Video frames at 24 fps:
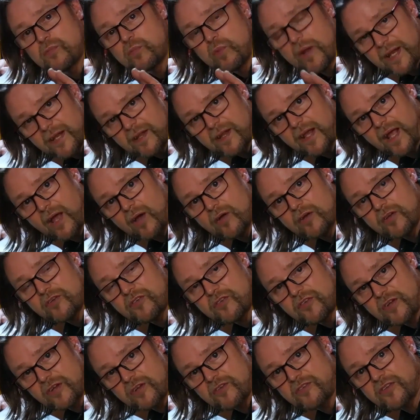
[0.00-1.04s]
ready to go. This is
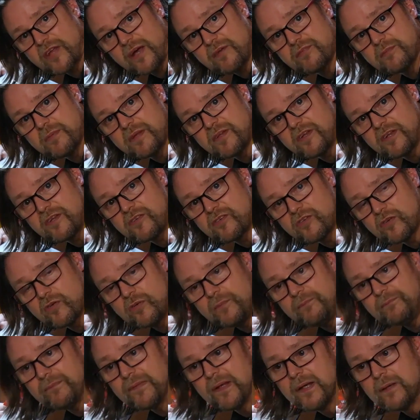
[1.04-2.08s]
going to start fermenting
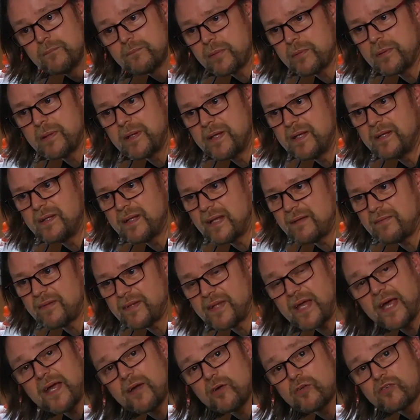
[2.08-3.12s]
soon, probably another
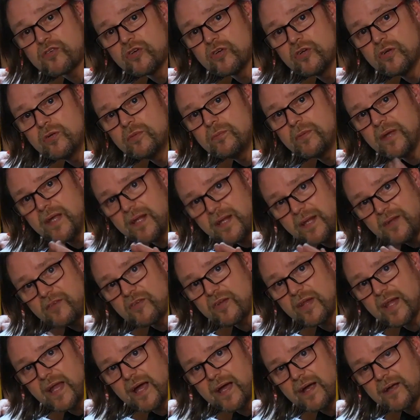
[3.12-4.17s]
day or two. It is a
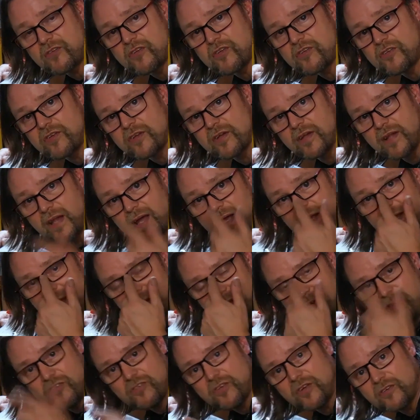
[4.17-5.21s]
lager, so it's lager
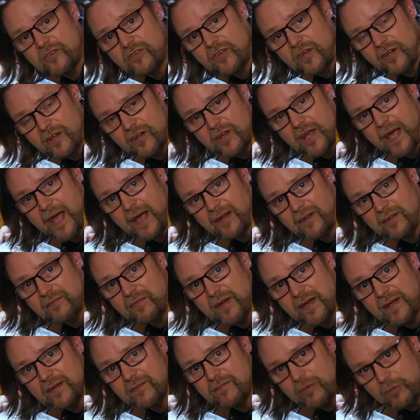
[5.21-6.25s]
yeast, so it's going to
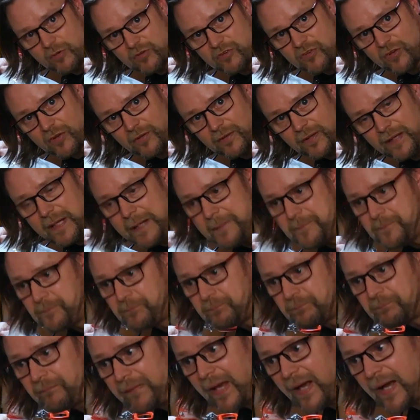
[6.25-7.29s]
activate very slowly,
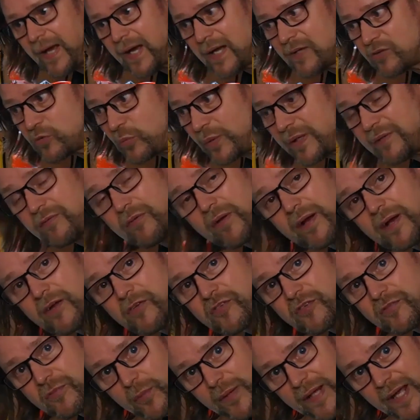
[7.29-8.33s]
24 hours
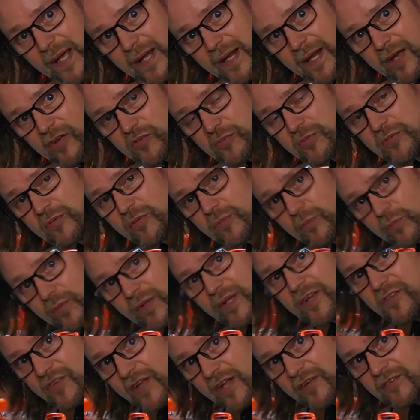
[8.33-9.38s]
to 48 hours before it
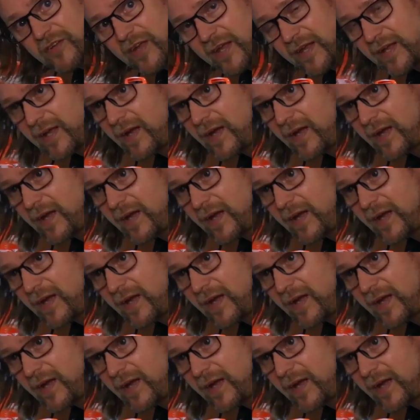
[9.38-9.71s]
really starts getting